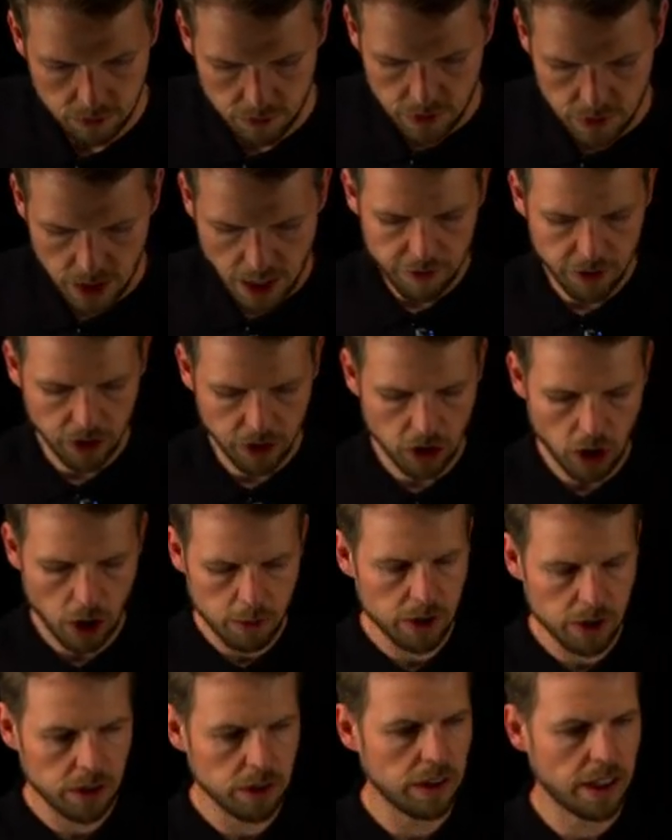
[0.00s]
have in
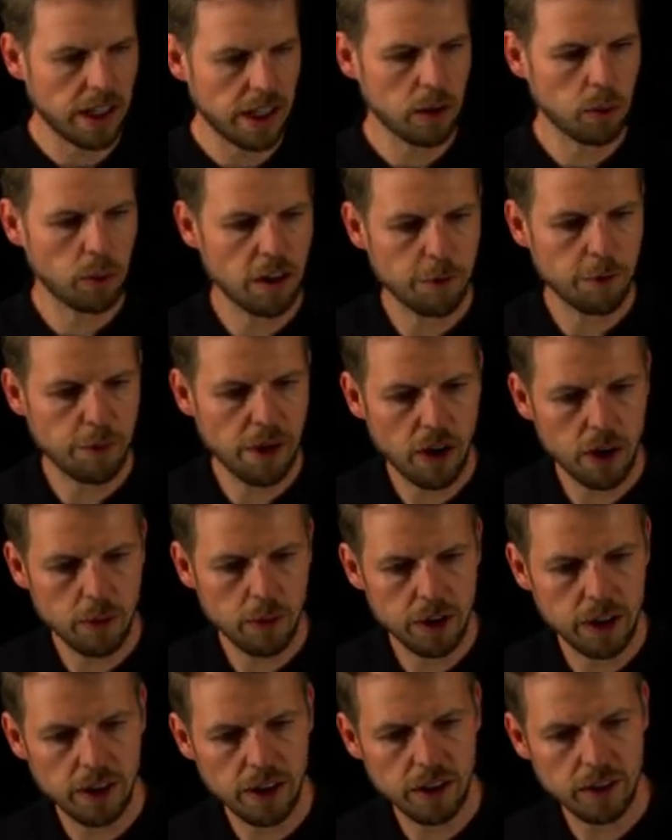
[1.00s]
common that we have
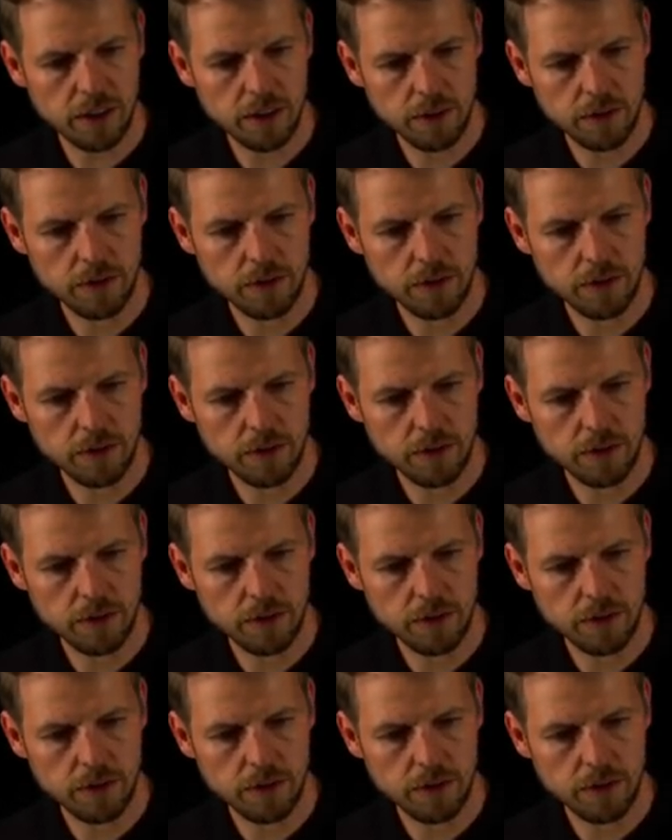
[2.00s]
parameters